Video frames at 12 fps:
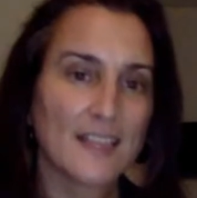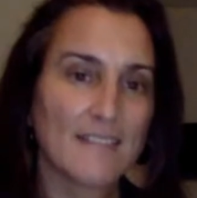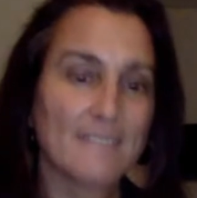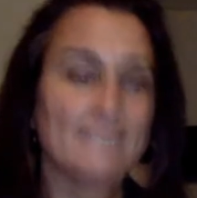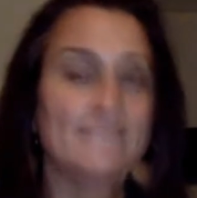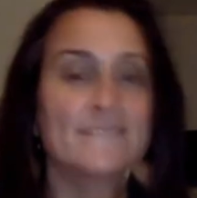
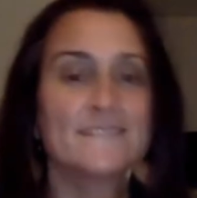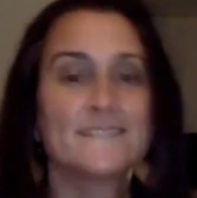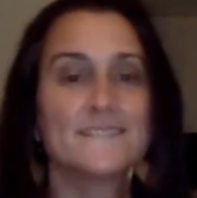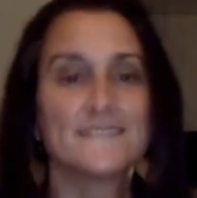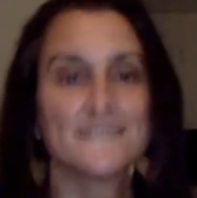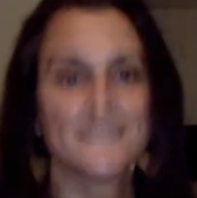
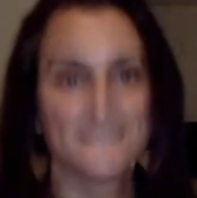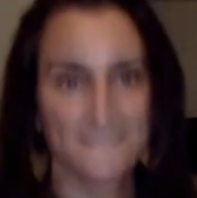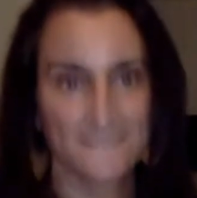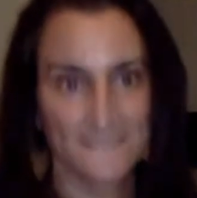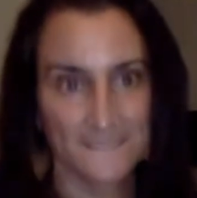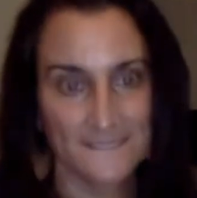
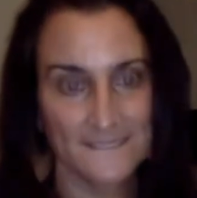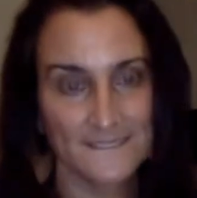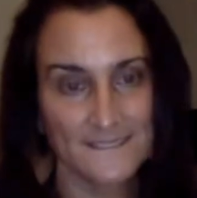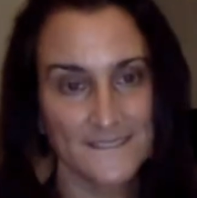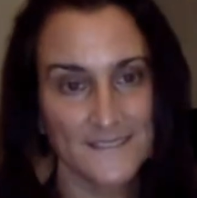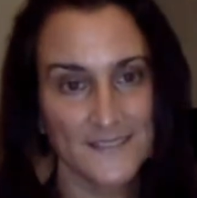
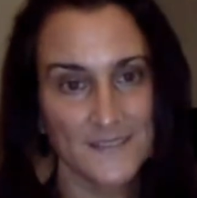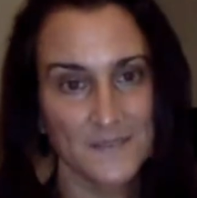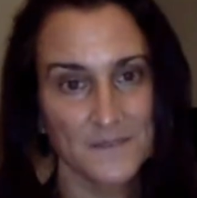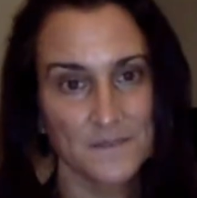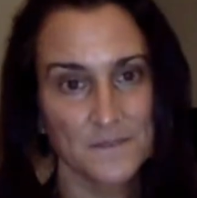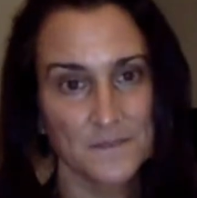
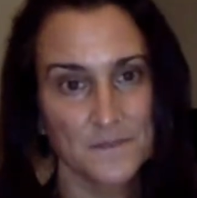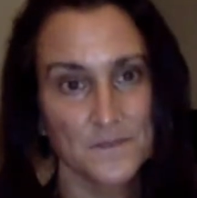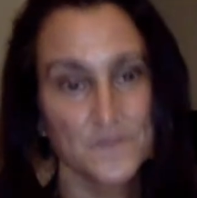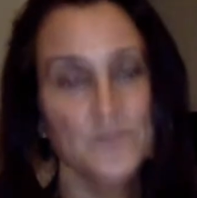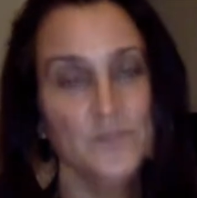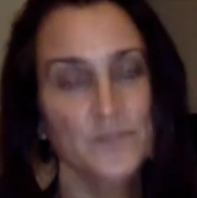
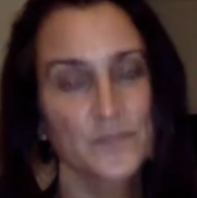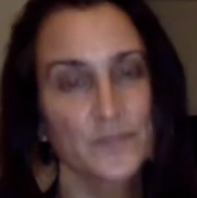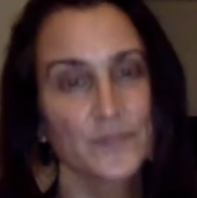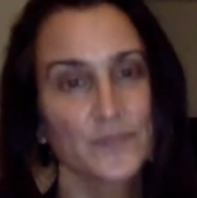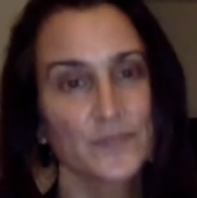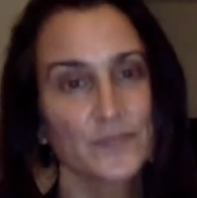
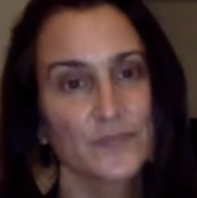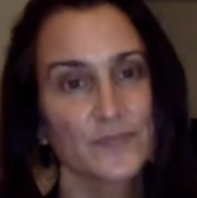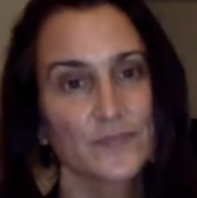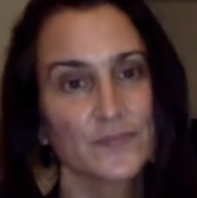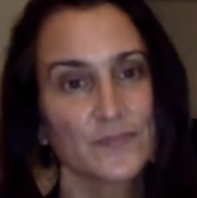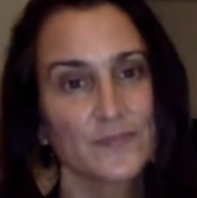
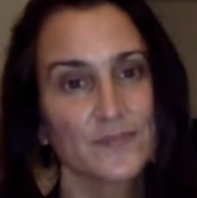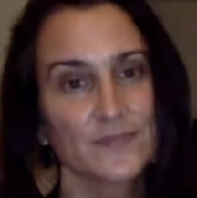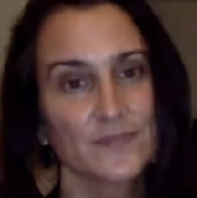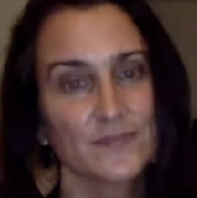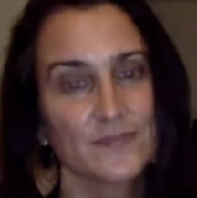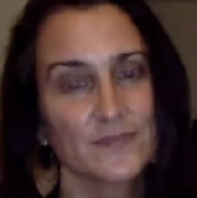The person shown says nothing.